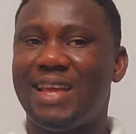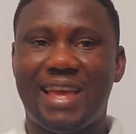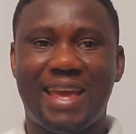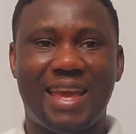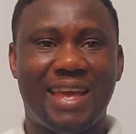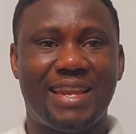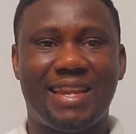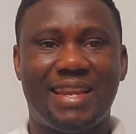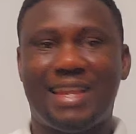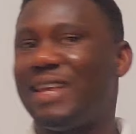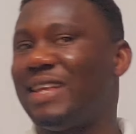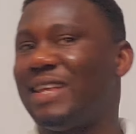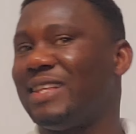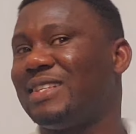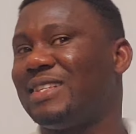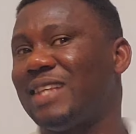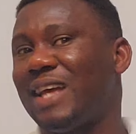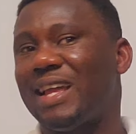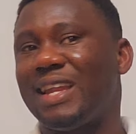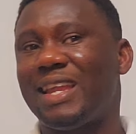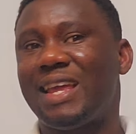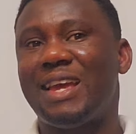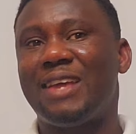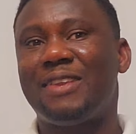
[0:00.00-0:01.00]
and it's
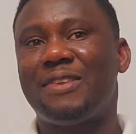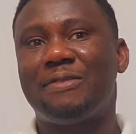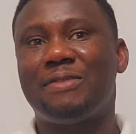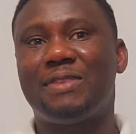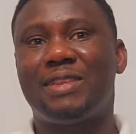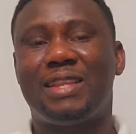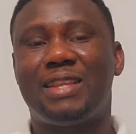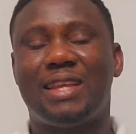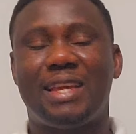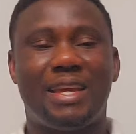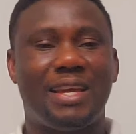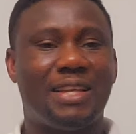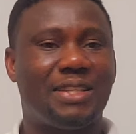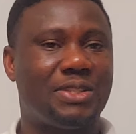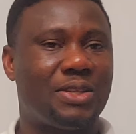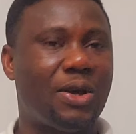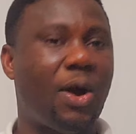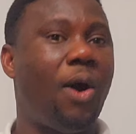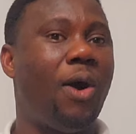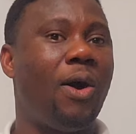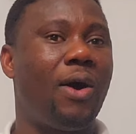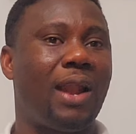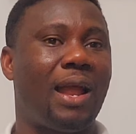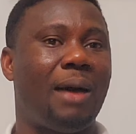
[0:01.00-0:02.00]
at the end of the day it's
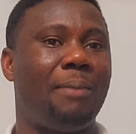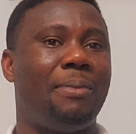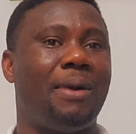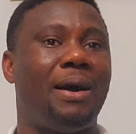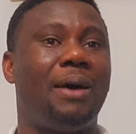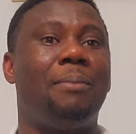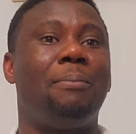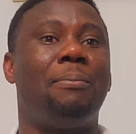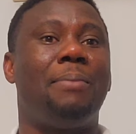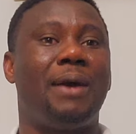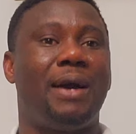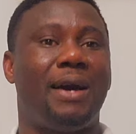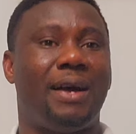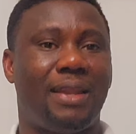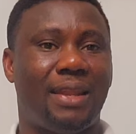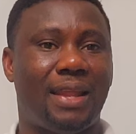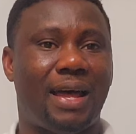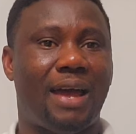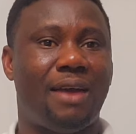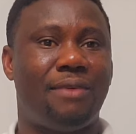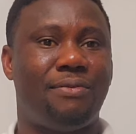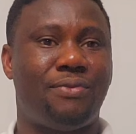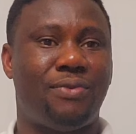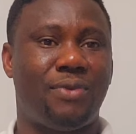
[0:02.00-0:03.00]
all about better
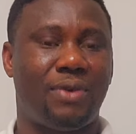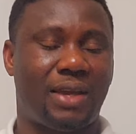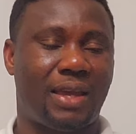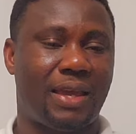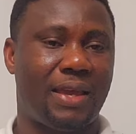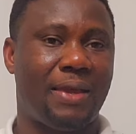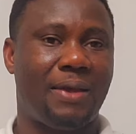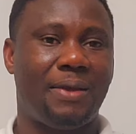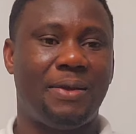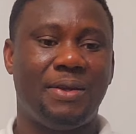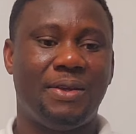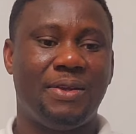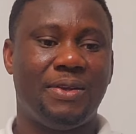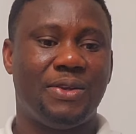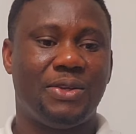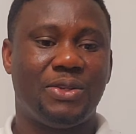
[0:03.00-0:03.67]
life okay